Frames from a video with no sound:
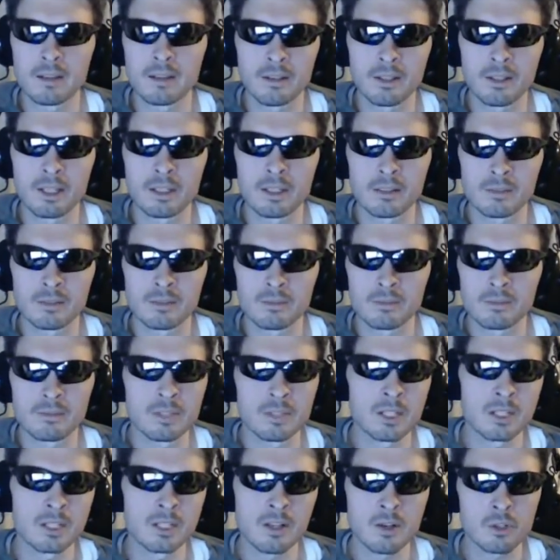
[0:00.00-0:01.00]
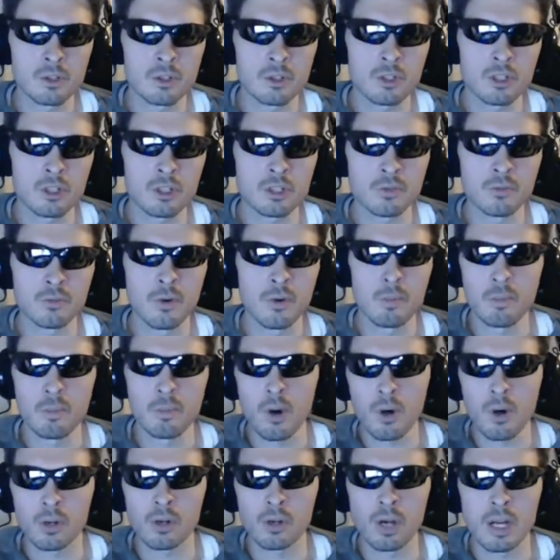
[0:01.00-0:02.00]
Like, this country is
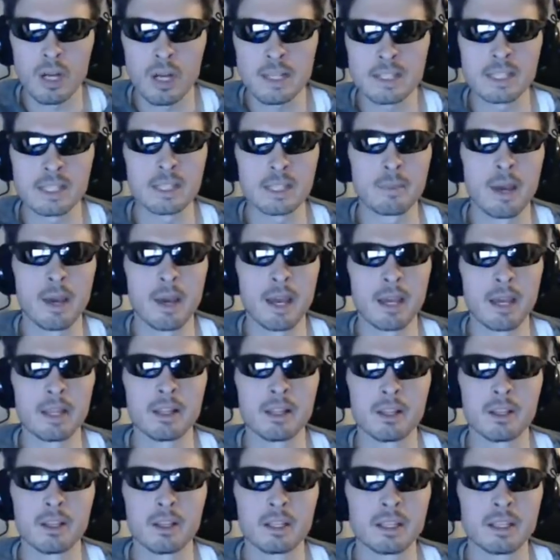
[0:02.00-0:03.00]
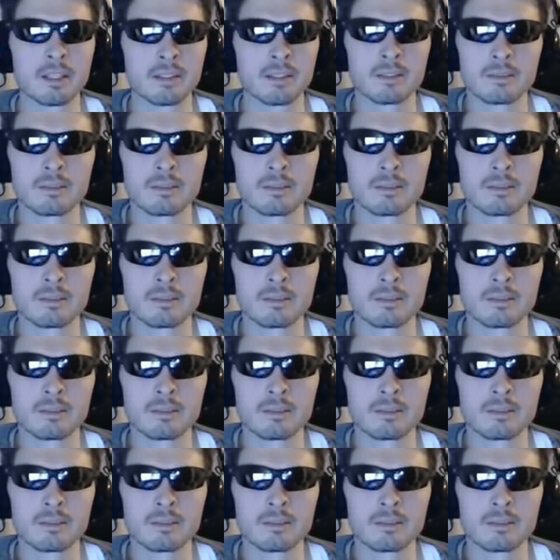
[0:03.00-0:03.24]
football crazy, man. Like,